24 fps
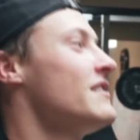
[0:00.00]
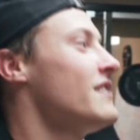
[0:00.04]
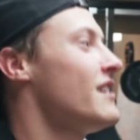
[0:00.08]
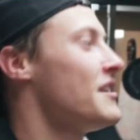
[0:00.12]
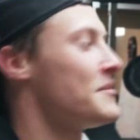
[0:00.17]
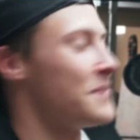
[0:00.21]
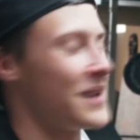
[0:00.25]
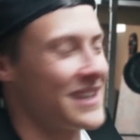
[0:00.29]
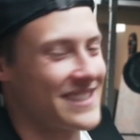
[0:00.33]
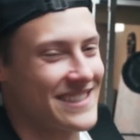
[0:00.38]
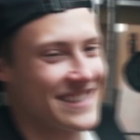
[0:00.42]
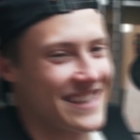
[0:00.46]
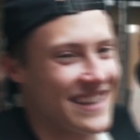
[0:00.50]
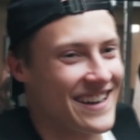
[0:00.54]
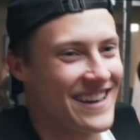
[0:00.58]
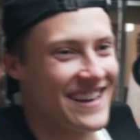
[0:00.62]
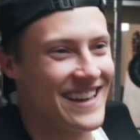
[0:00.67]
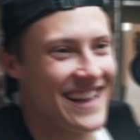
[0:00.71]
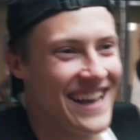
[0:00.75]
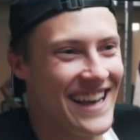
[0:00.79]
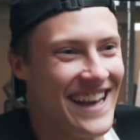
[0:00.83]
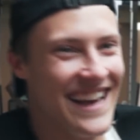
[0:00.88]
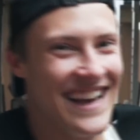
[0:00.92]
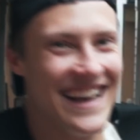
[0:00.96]
I'm not
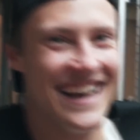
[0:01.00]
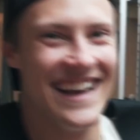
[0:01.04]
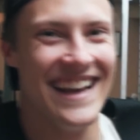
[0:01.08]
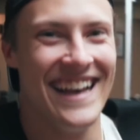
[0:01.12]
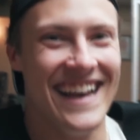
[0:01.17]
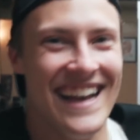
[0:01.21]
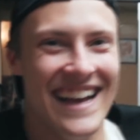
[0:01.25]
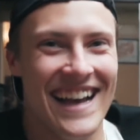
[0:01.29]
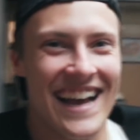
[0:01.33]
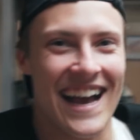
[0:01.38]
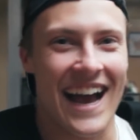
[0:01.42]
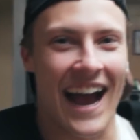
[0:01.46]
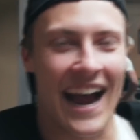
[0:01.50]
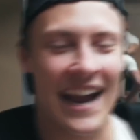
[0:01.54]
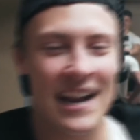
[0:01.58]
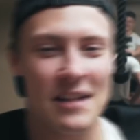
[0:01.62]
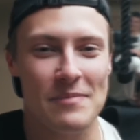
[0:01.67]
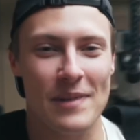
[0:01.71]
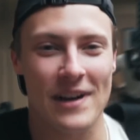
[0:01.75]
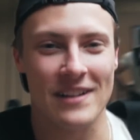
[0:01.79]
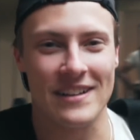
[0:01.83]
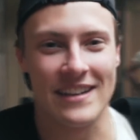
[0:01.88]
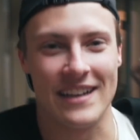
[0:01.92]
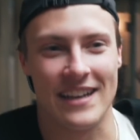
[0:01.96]
scared. I
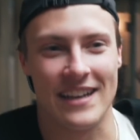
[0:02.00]
eat about